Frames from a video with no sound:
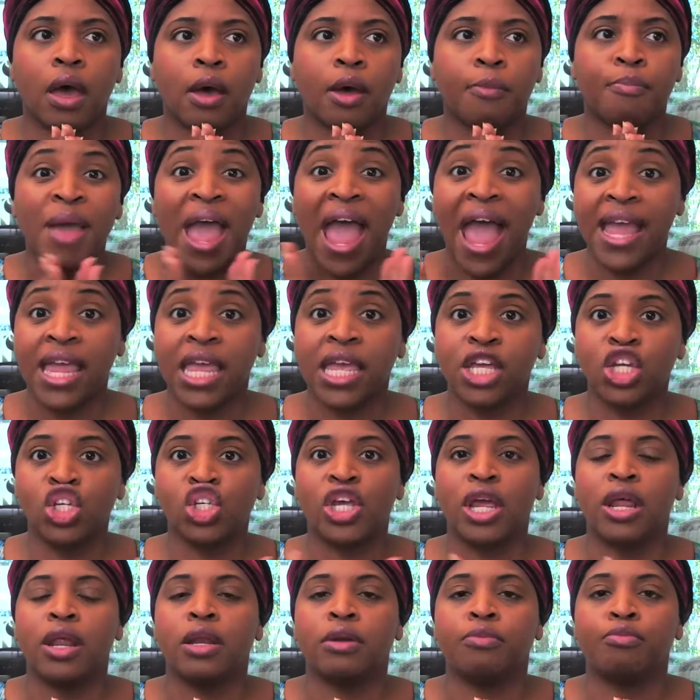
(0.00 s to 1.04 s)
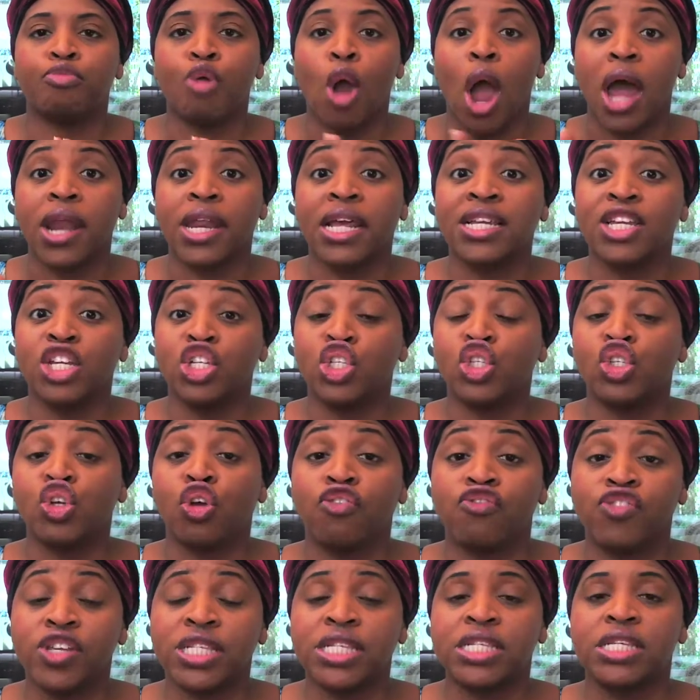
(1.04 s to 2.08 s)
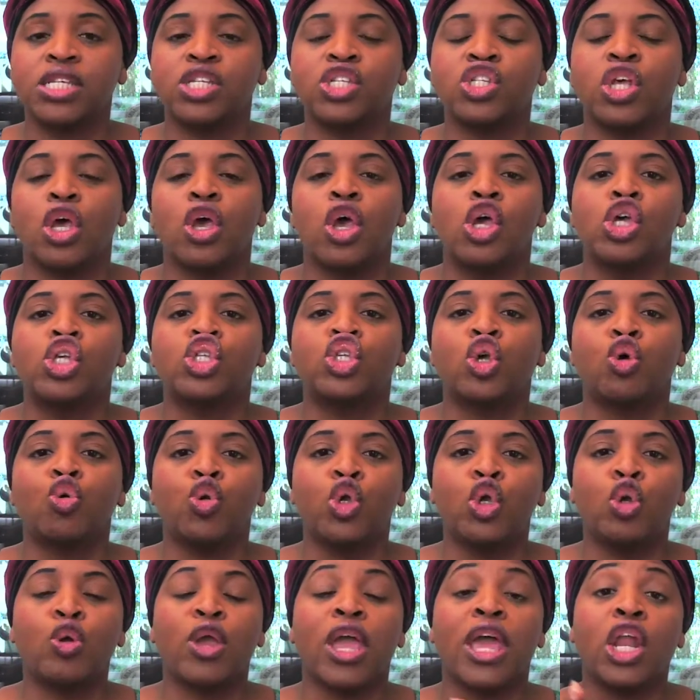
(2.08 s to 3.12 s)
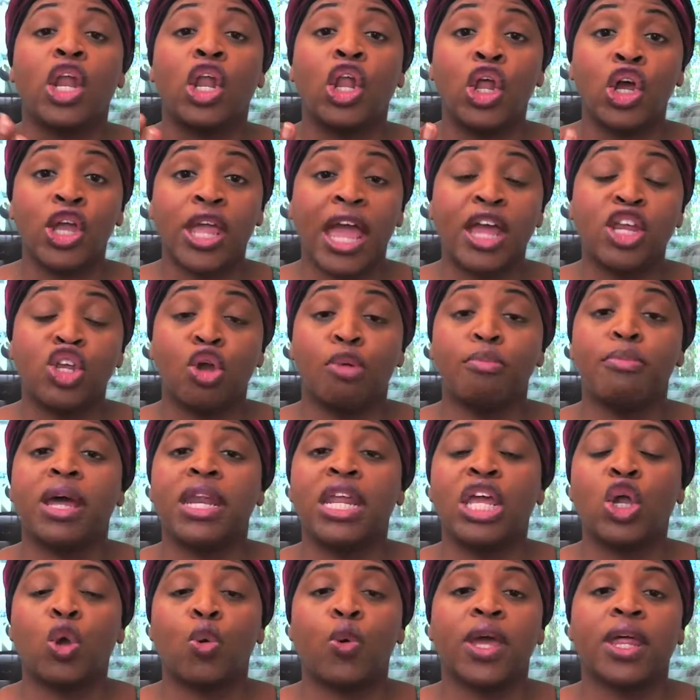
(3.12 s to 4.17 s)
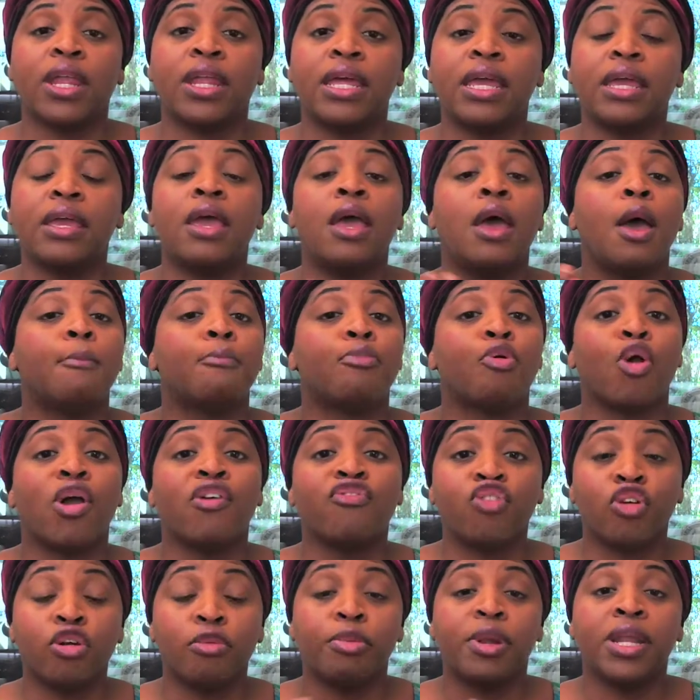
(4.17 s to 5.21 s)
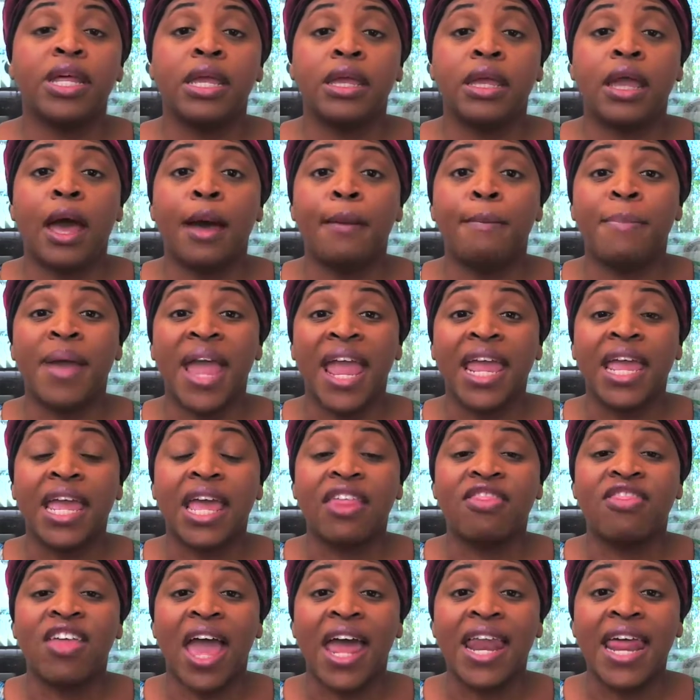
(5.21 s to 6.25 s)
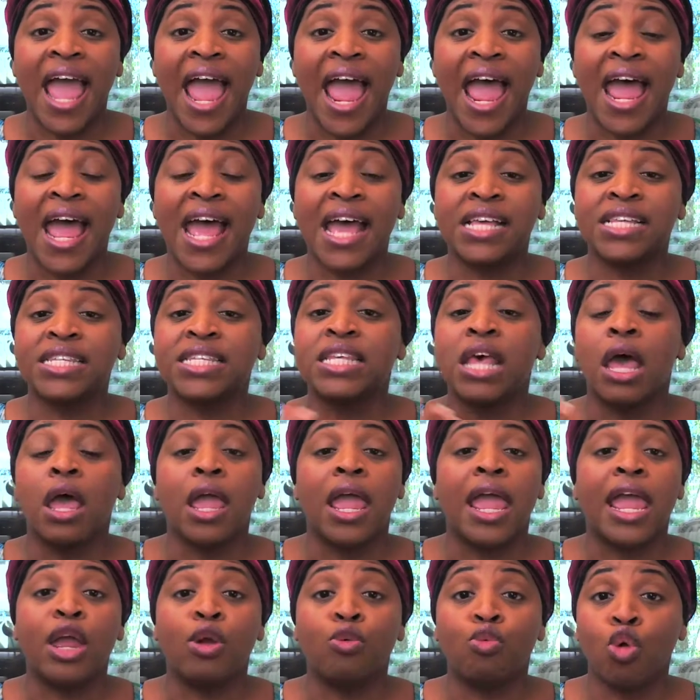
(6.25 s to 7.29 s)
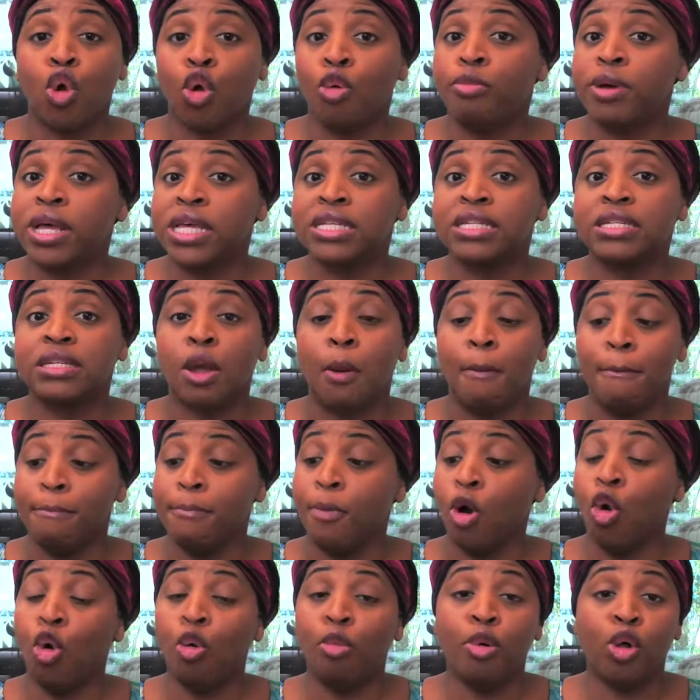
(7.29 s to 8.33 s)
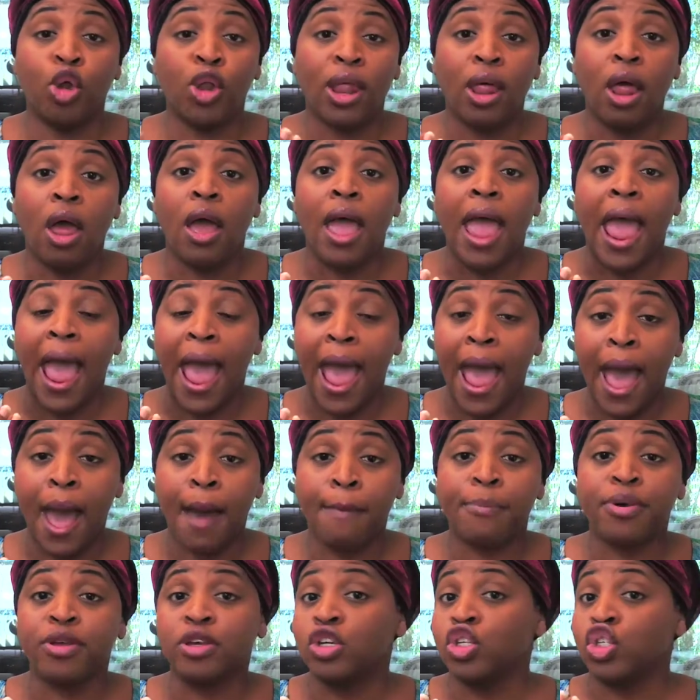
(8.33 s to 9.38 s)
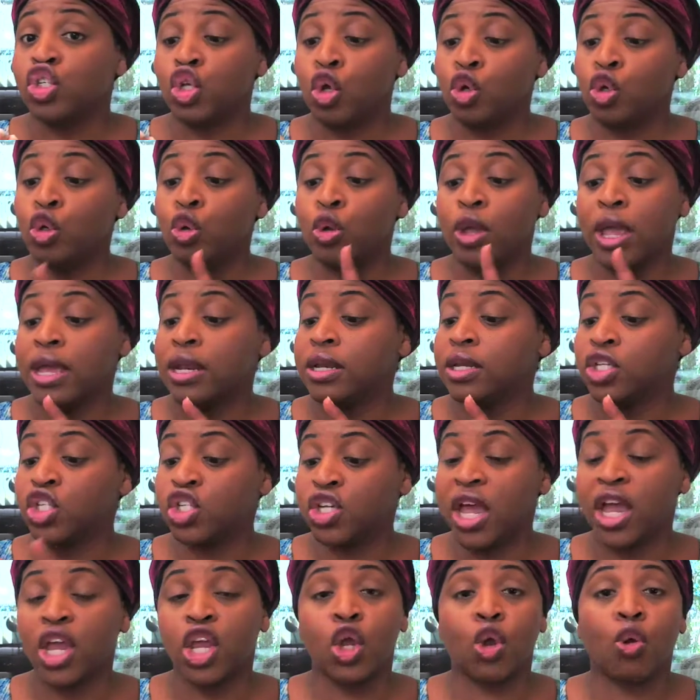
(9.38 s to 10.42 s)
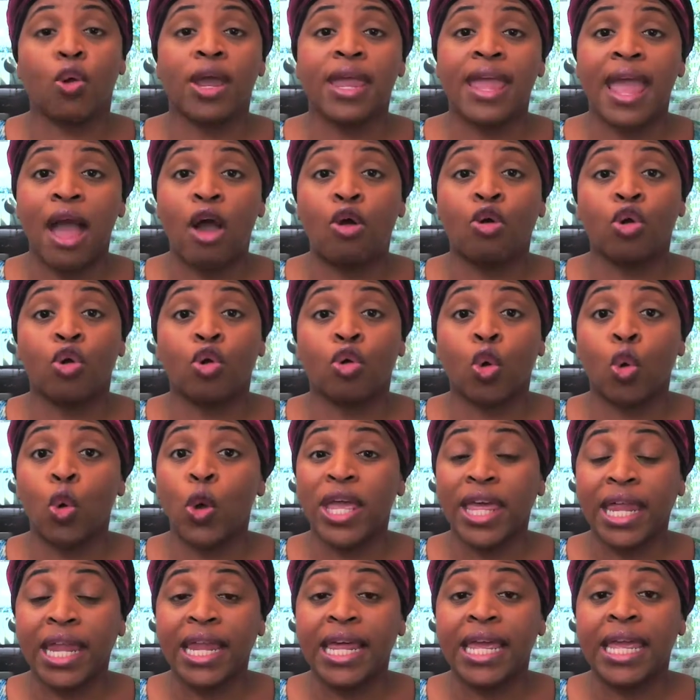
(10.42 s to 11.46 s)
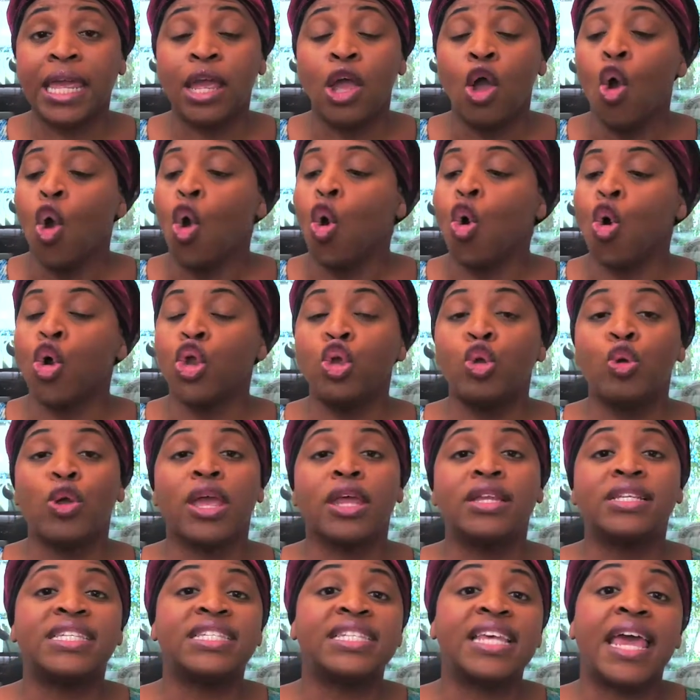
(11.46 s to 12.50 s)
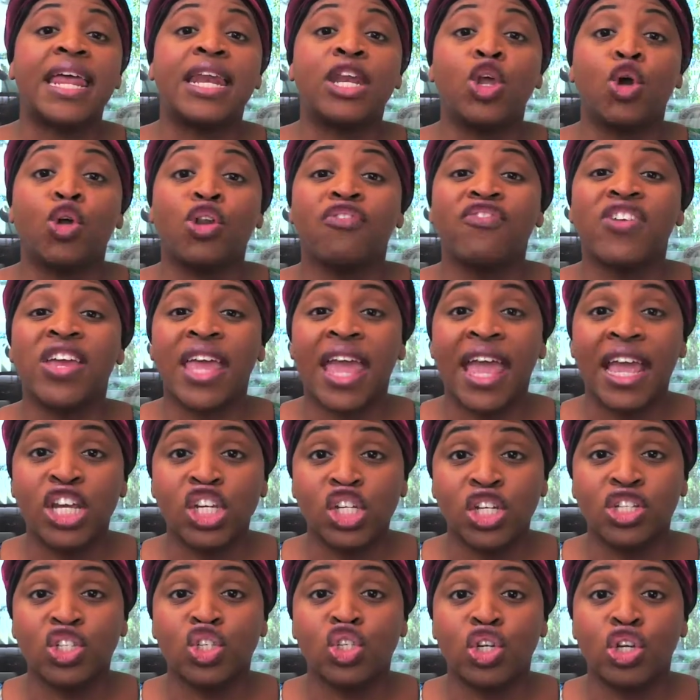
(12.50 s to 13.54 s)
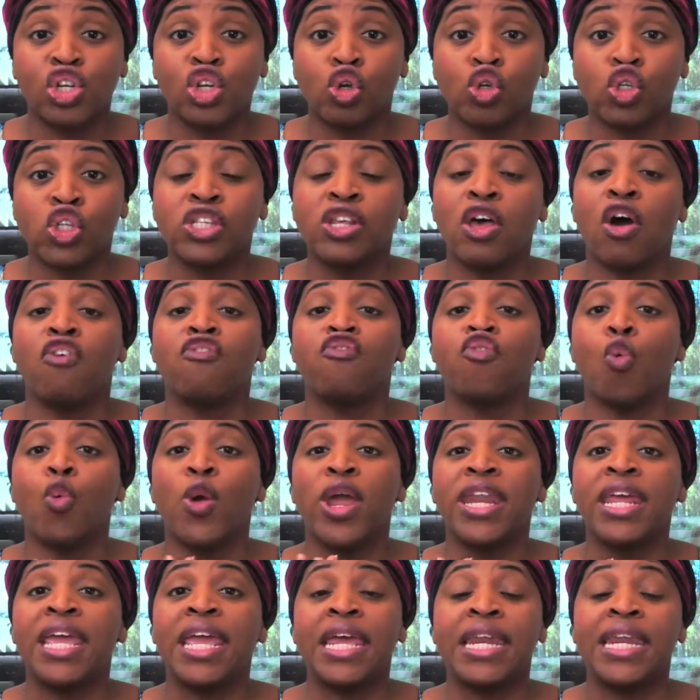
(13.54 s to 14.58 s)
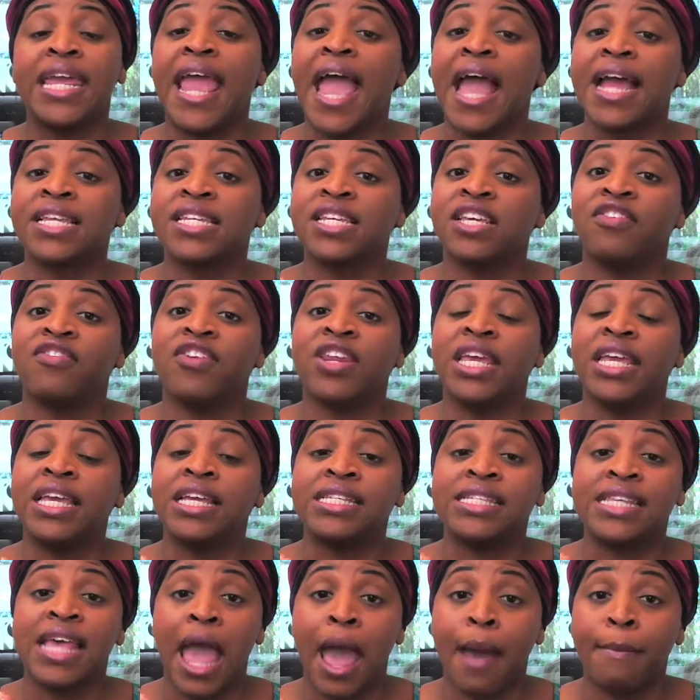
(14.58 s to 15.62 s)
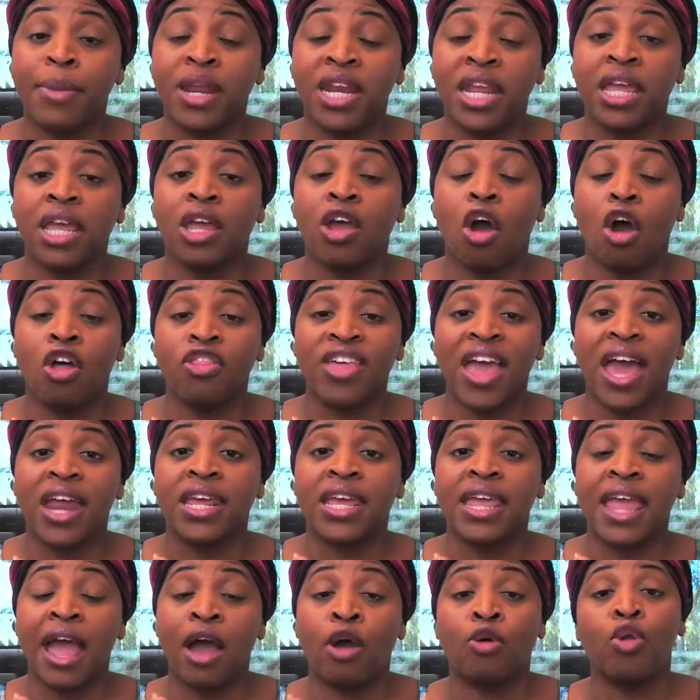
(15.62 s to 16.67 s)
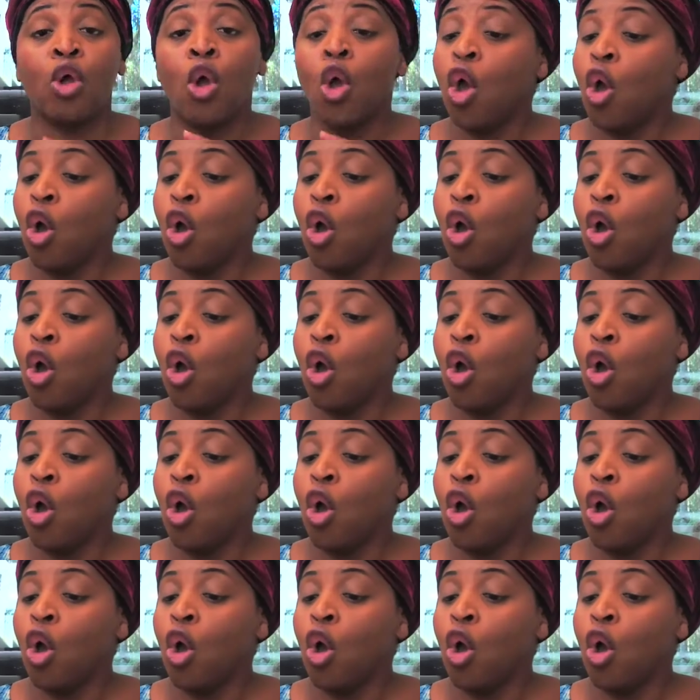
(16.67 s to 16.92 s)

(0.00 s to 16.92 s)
package and product and services so you can look at your money quickly, preferably a bank that has a robust mobile app so you can check your account quickly, or you can set notifications to yourself when any activity is happening on that account.